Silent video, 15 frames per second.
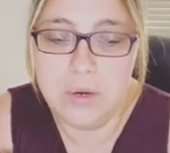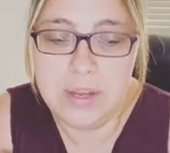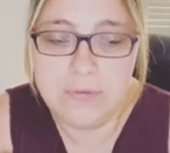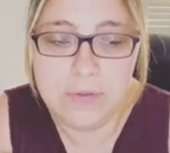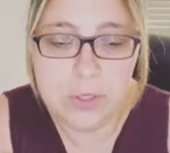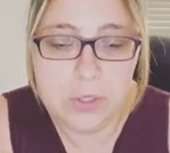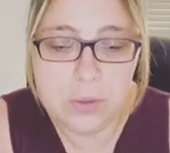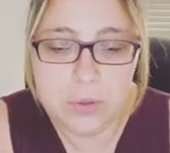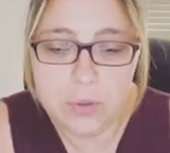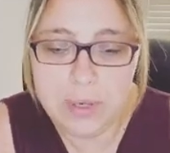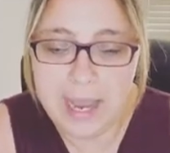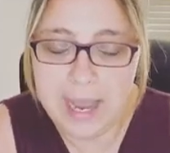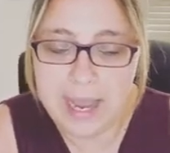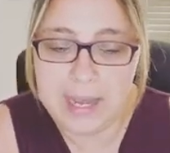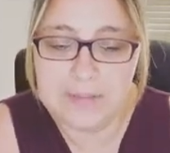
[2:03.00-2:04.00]
if you
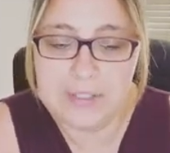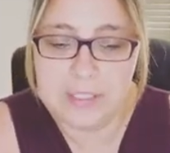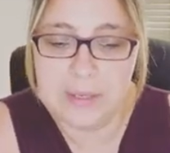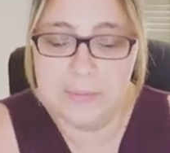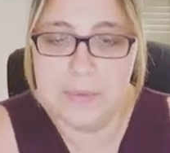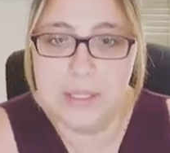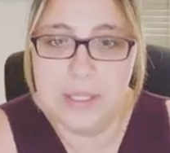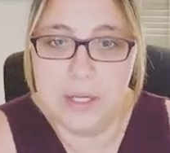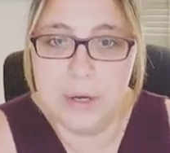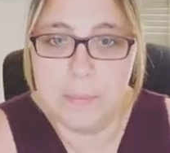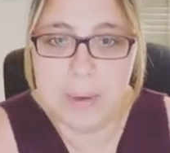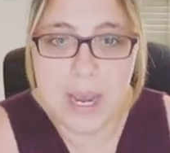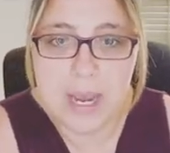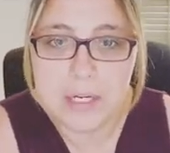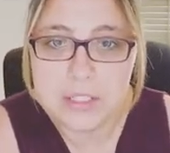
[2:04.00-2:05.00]
have something that you're
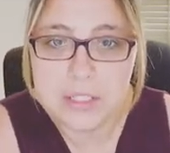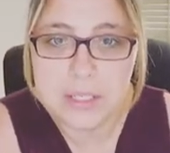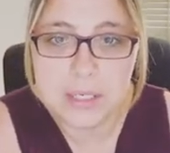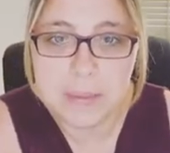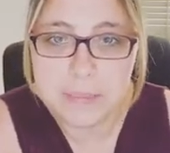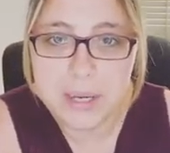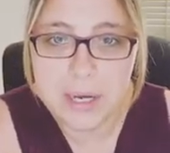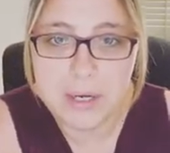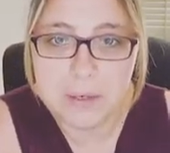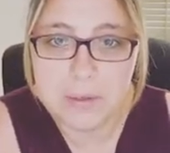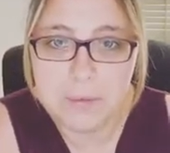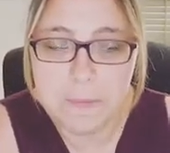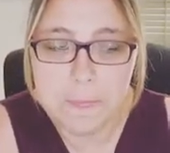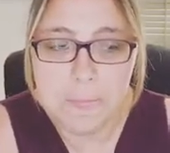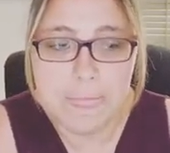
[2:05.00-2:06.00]
passionate
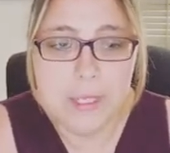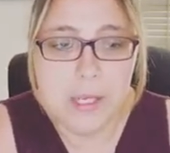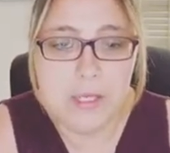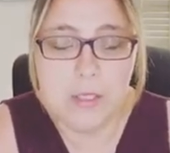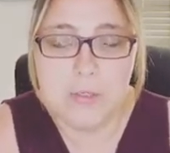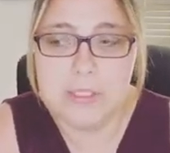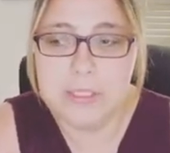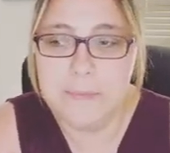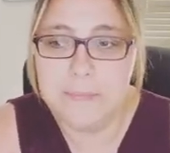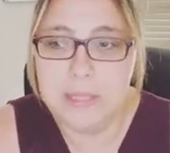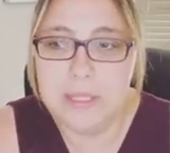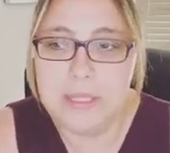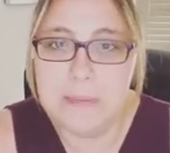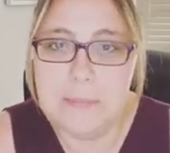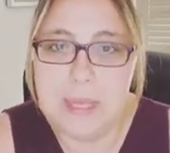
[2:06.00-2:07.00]
about,
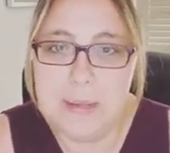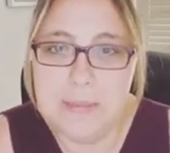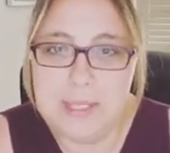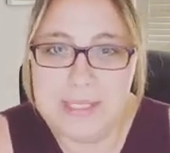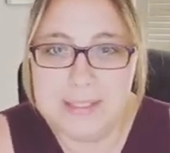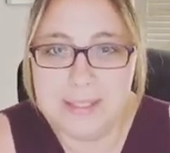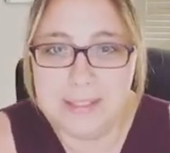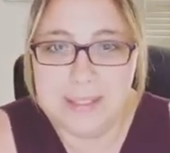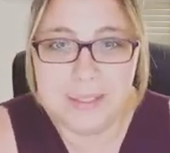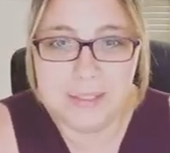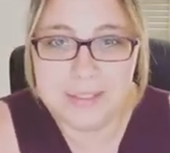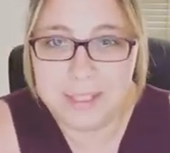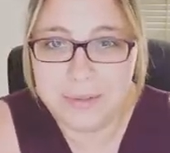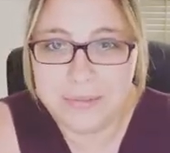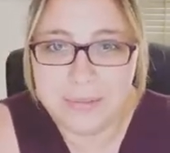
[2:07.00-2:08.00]
something that maybe is a little
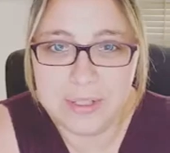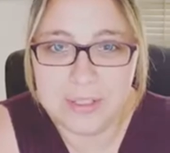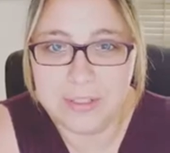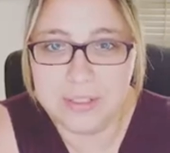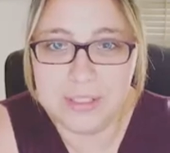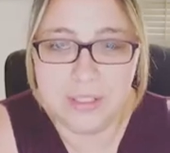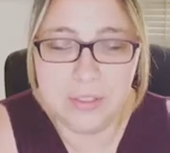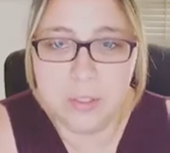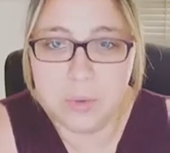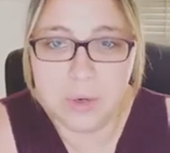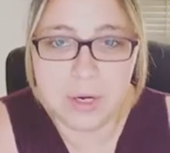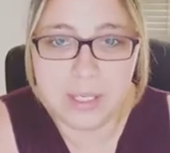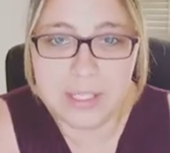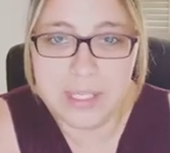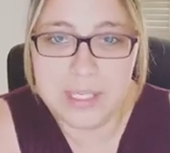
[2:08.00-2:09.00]
different or a little
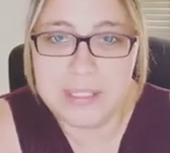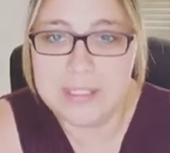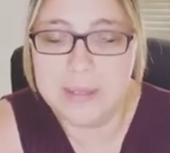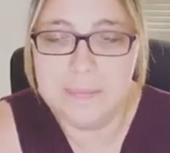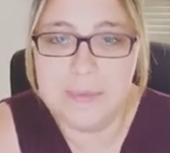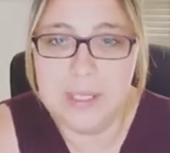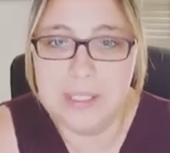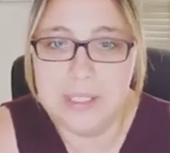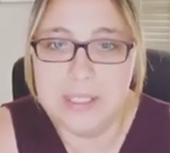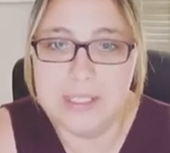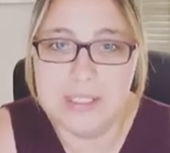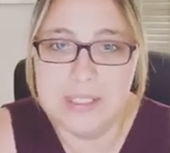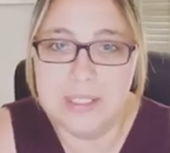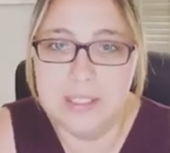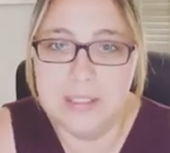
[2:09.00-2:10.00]
quirky, something
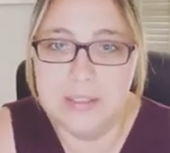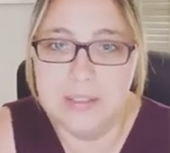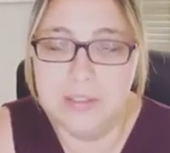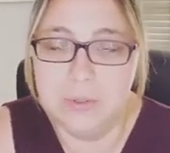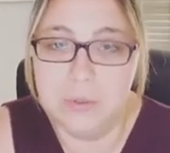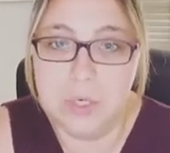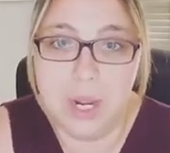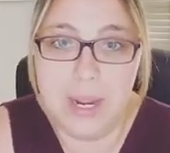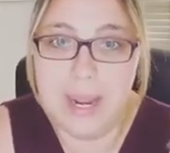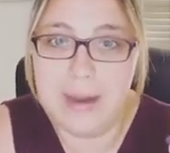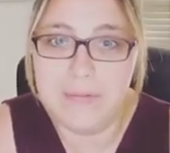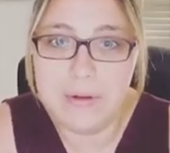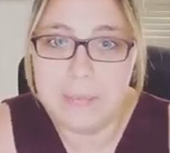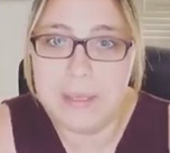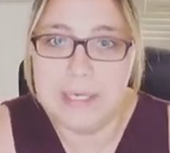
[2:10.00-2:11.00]
that's, not
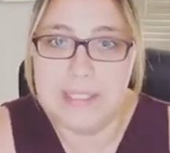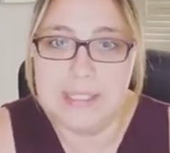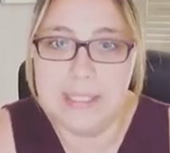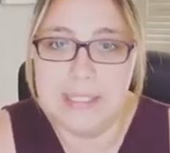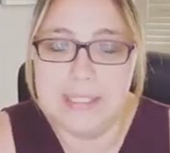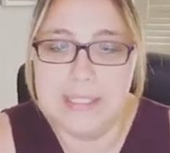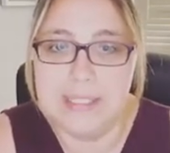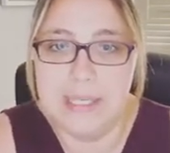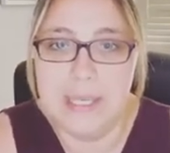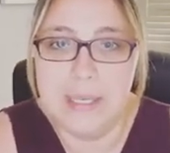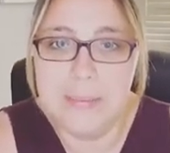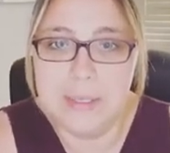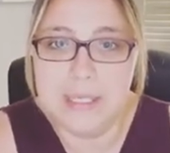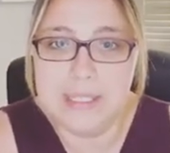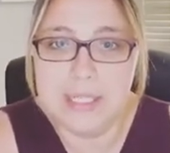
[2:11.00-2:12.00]
everybody's going to see,
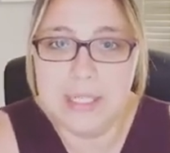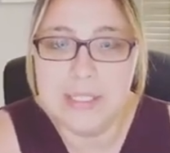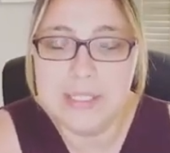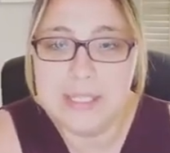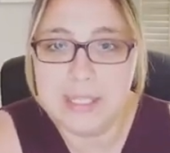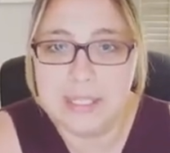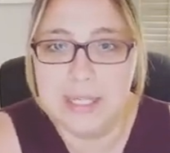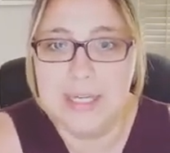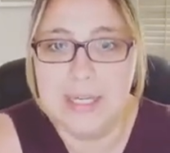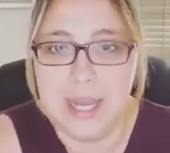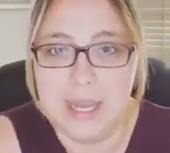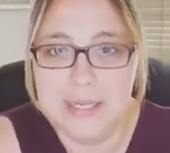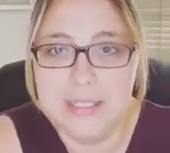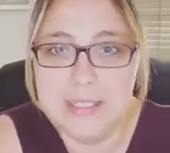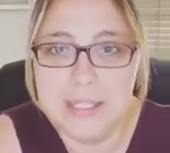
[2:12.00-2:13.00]
because here's the thing,
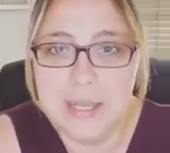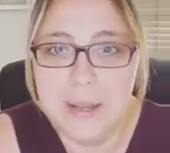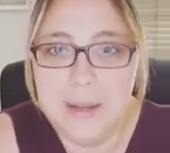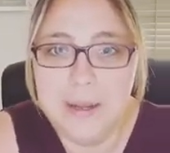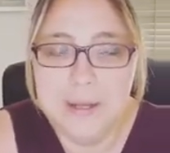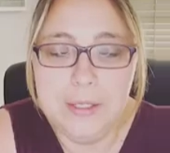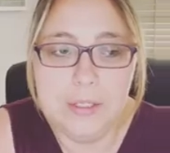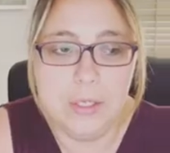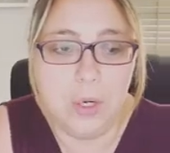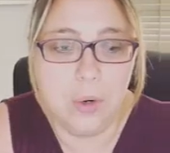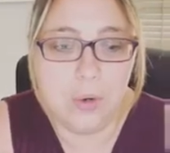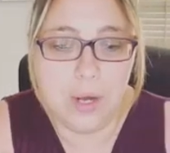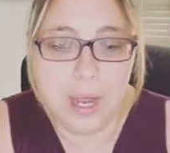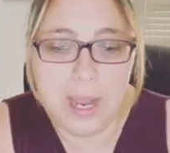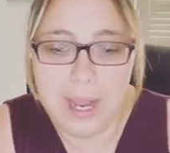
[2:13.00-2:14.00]
guys,
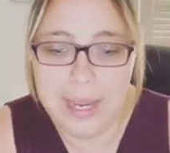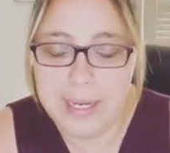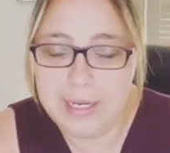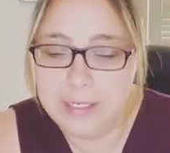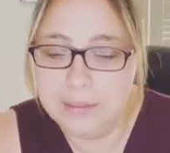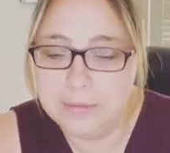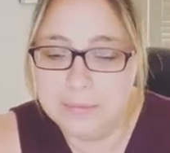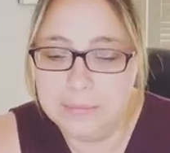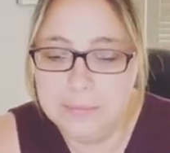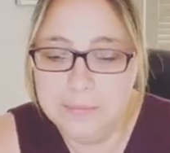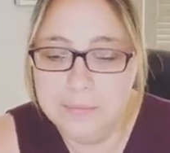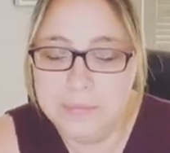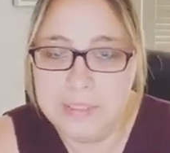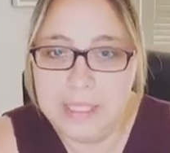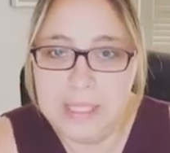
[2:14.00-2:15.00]
I
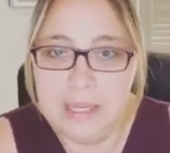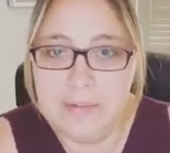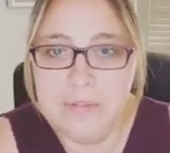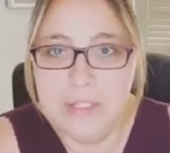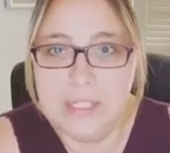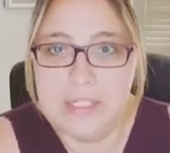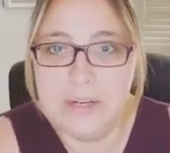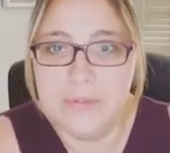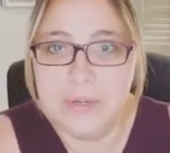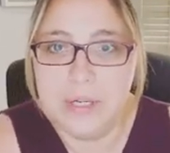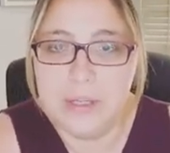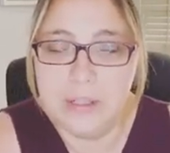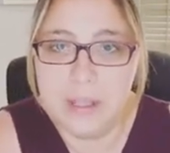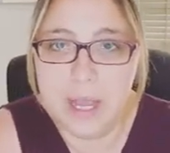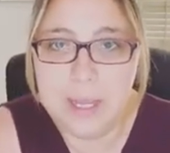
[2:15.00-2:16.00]
live in a different
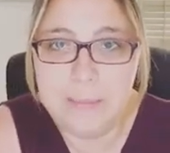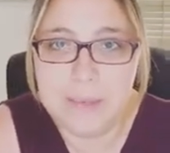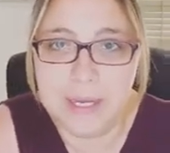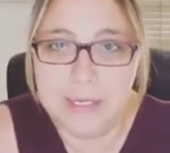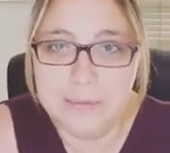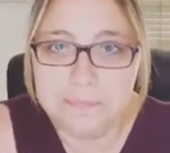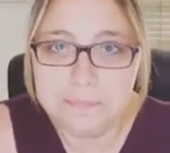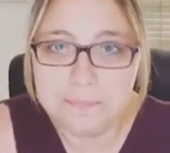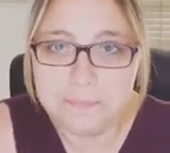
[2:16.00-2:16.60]
climate